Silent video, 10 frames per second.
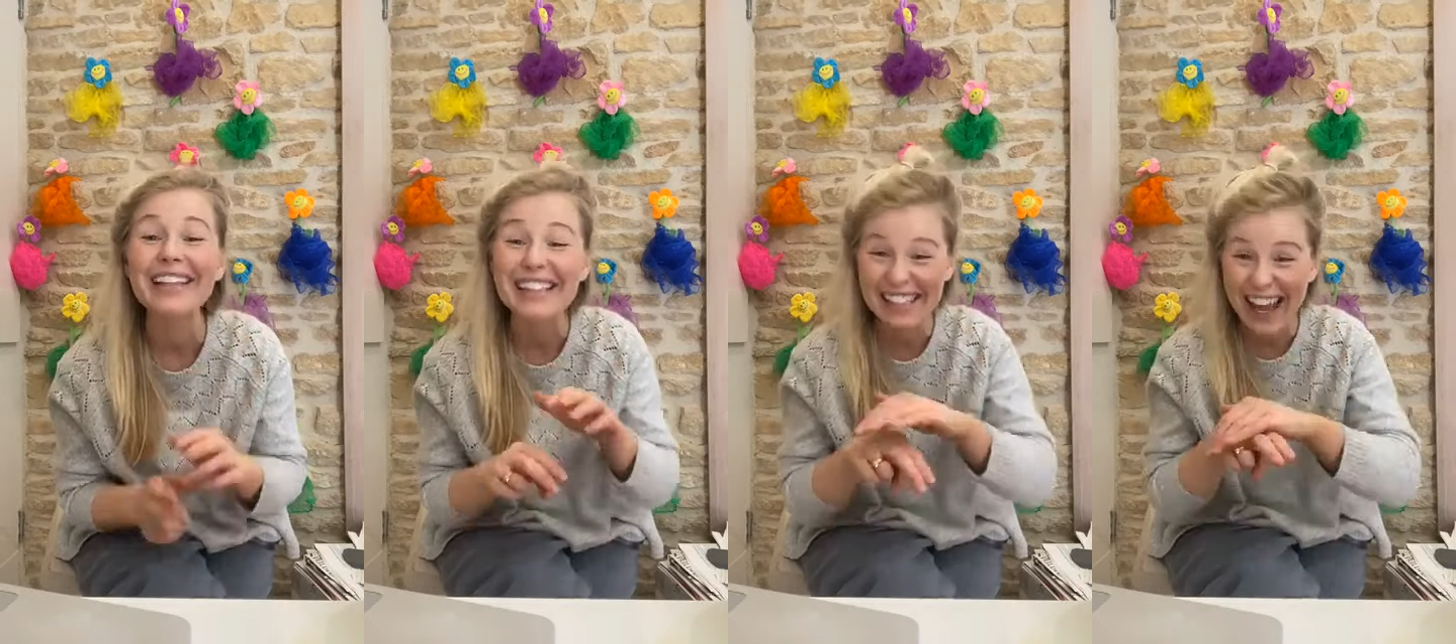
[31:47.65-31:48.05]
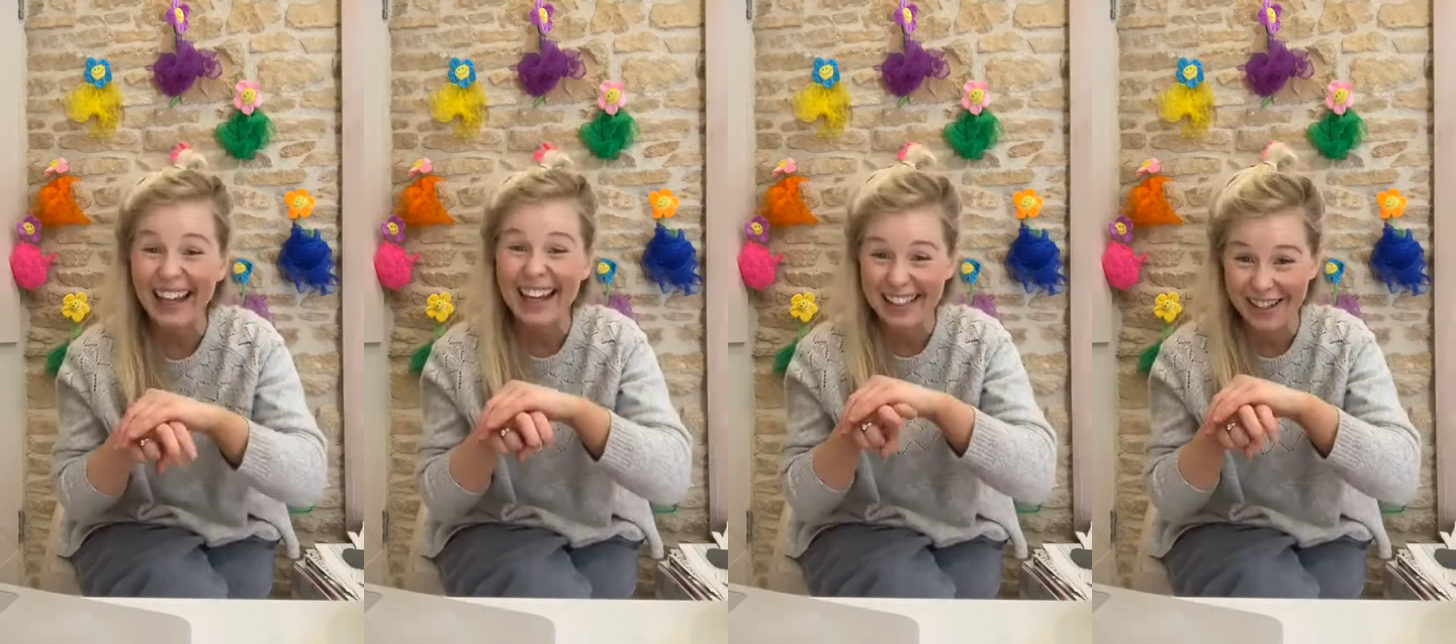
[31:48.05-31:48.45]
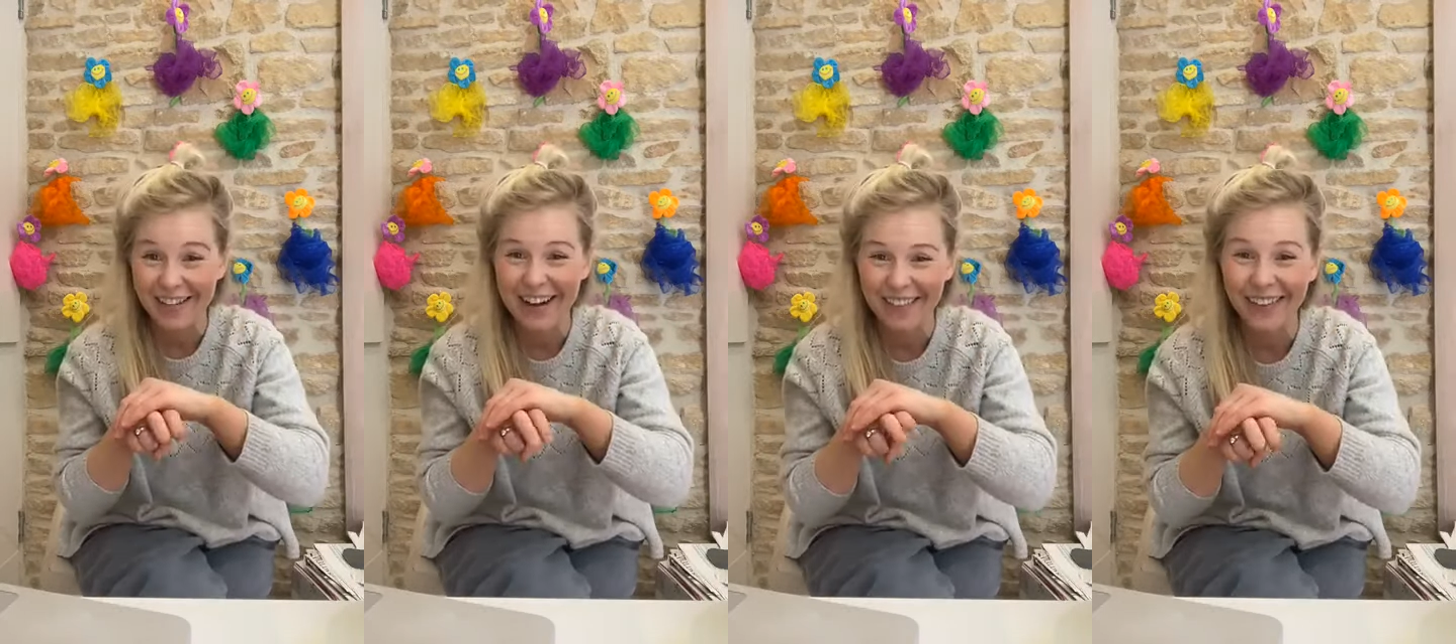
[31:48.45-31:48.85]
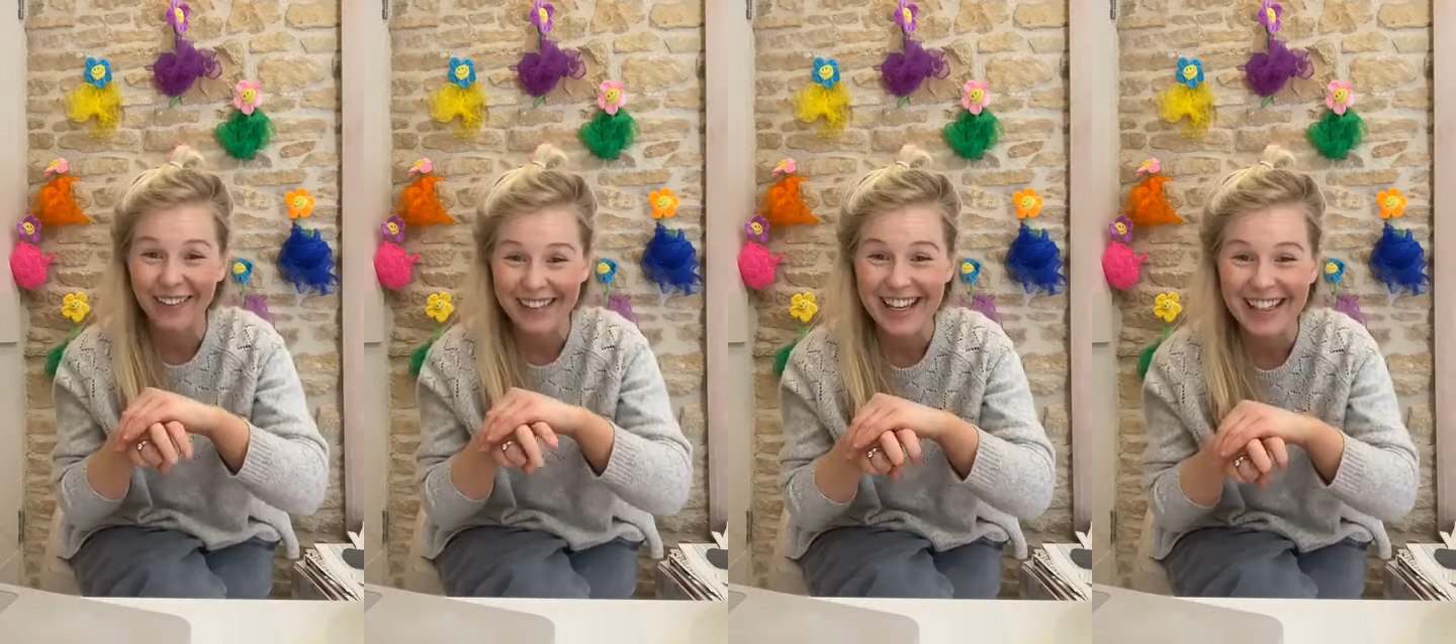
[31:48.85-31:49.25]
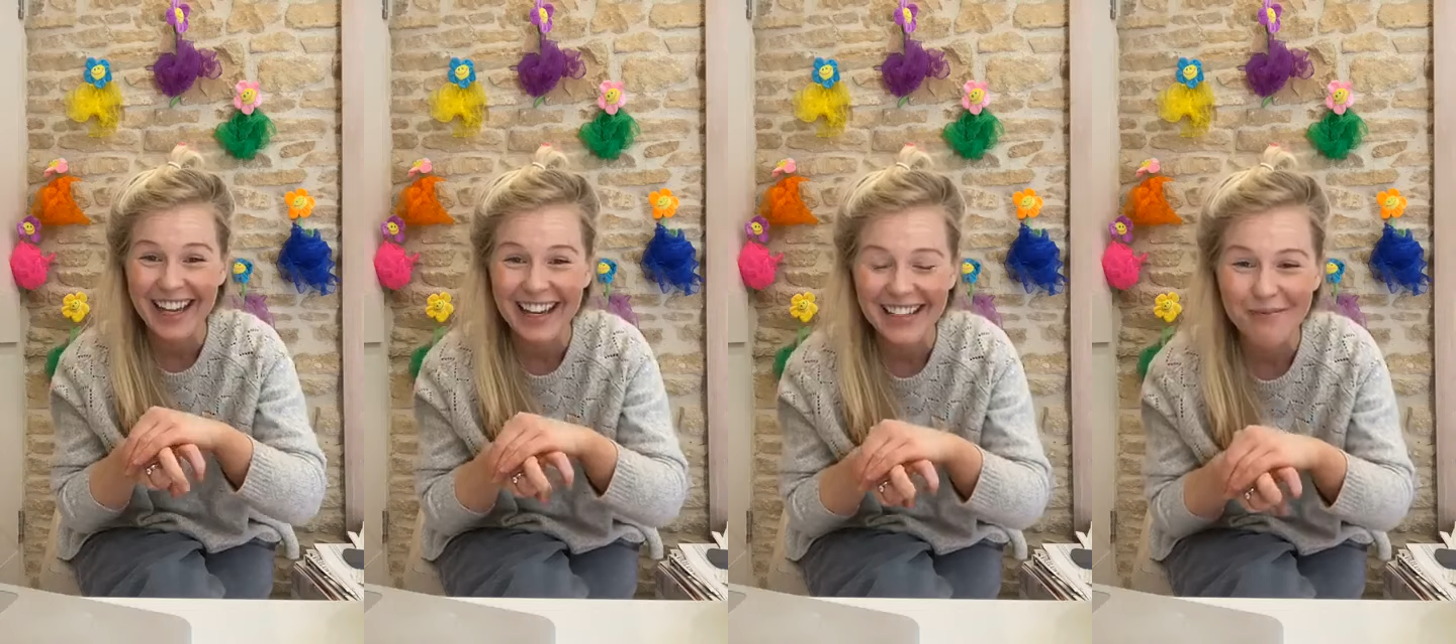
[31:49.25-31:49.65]
And snail is a great one, Laura says.
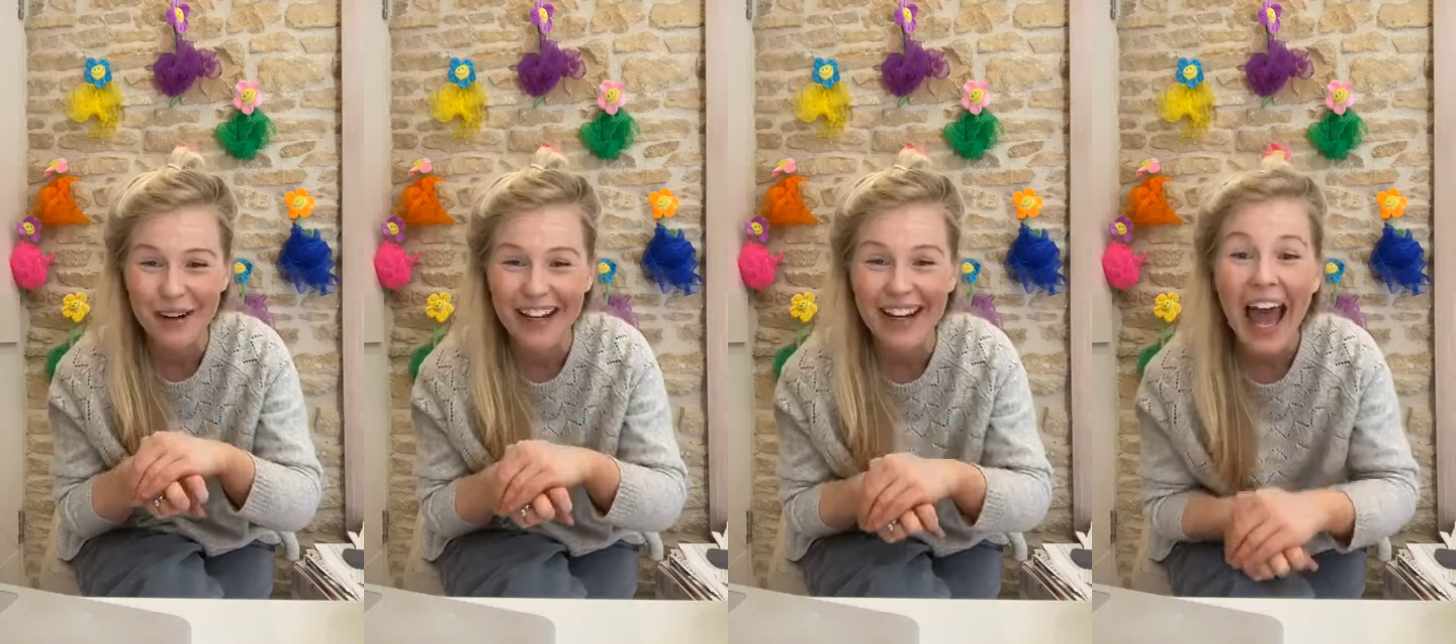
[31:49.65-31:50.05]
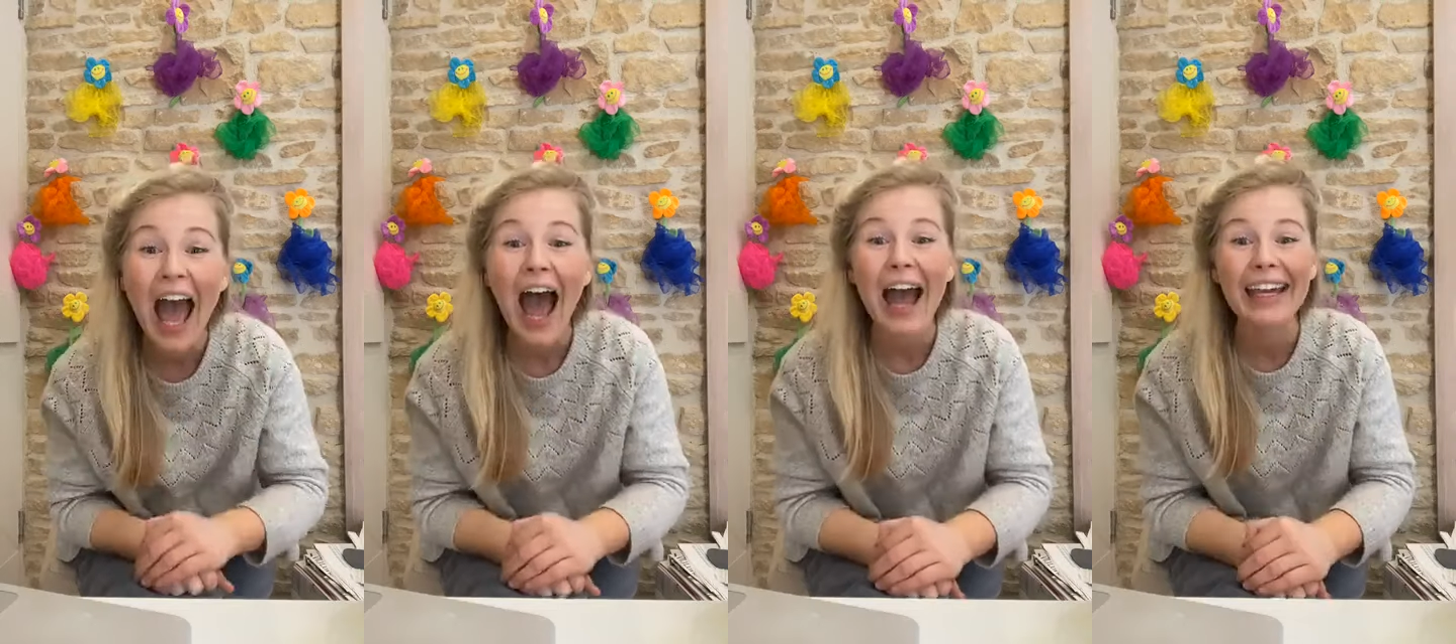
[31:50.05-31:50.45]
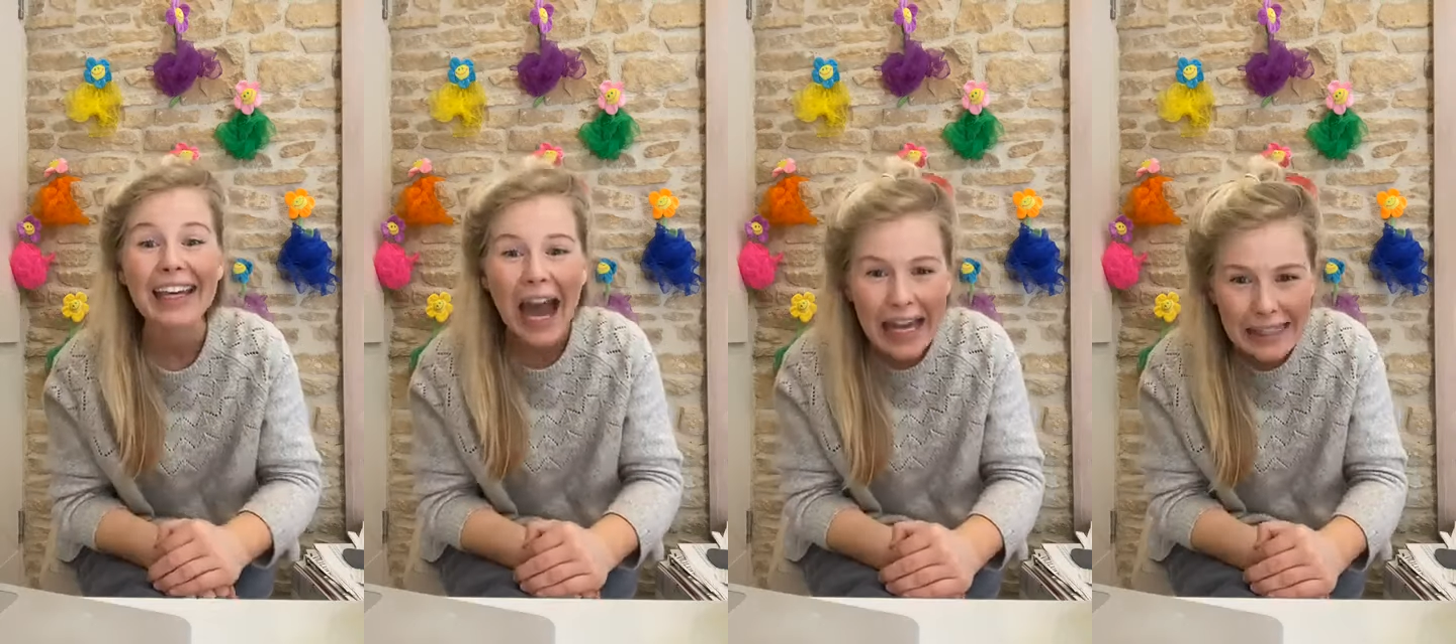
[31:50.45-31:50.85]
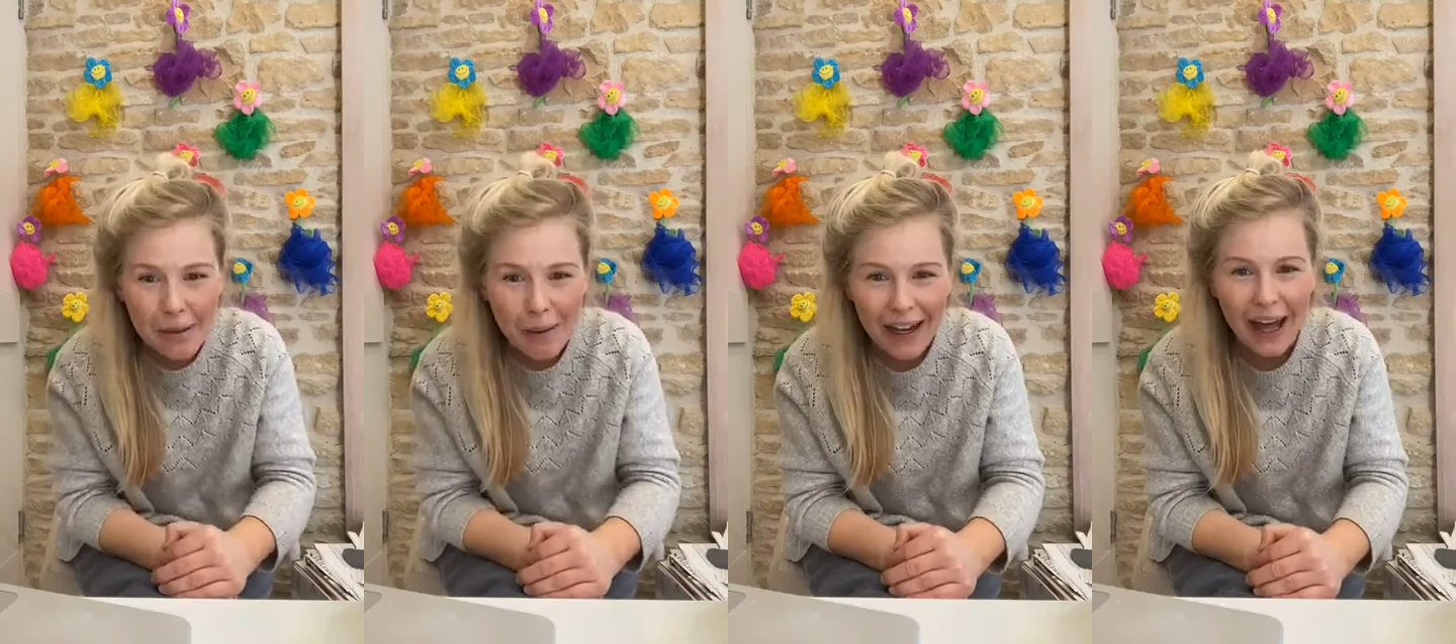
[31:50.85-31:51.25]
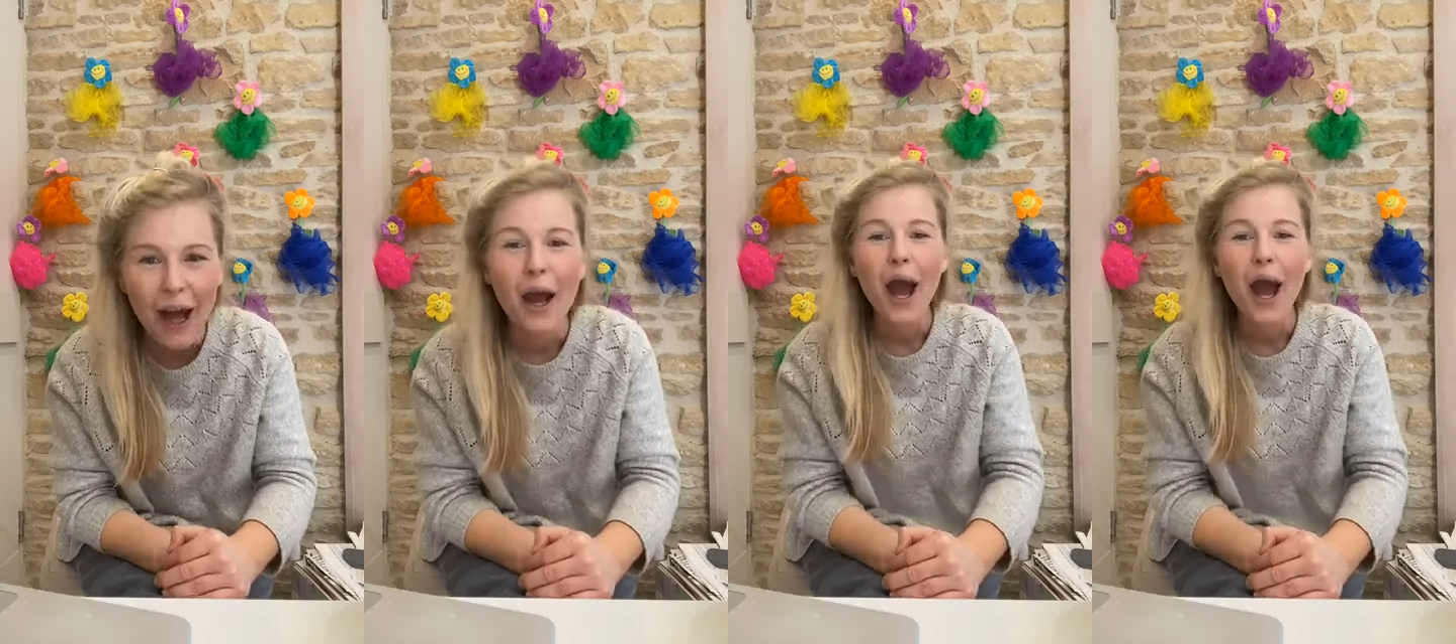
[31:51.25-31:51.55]
It is. Brilliant. And caterpillar.